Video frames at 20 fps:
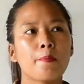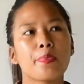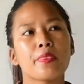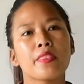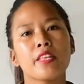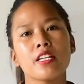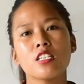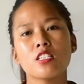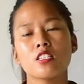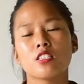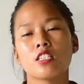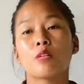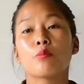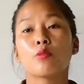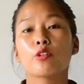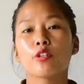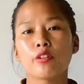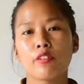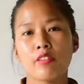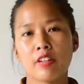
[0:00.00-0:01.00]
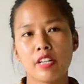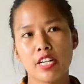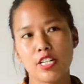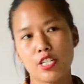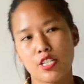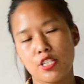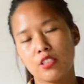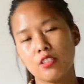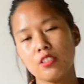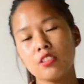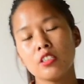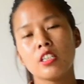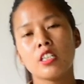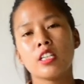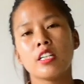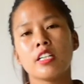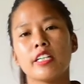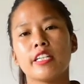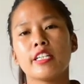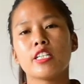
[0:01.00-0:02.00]
this thermoregulation,
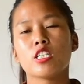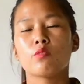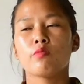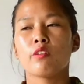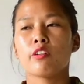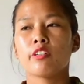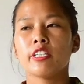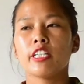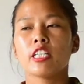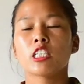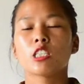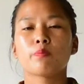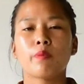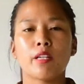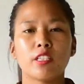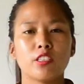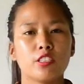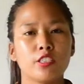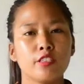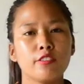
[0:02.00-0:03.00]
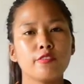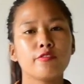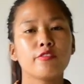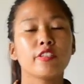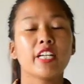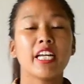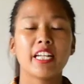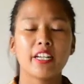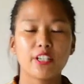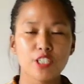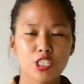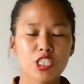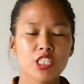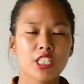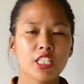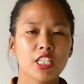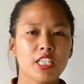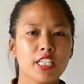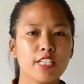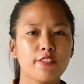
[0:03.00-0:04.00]
it is very expensive
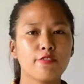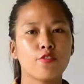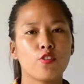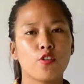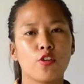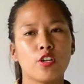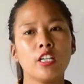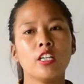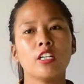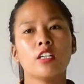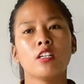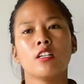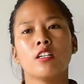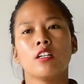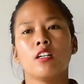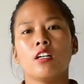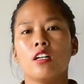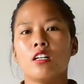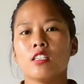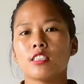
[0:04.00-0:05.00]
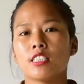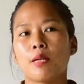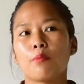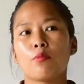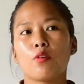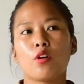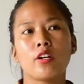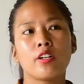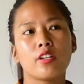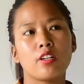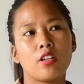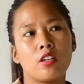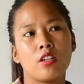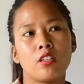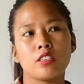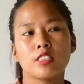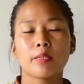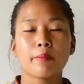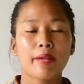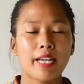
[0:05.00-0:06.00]
energetically for some
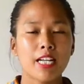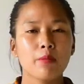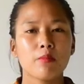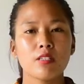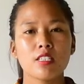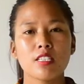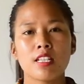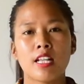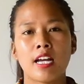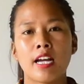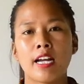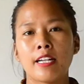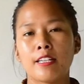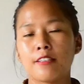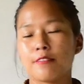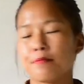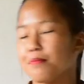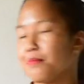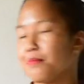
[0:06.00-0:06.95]
animals like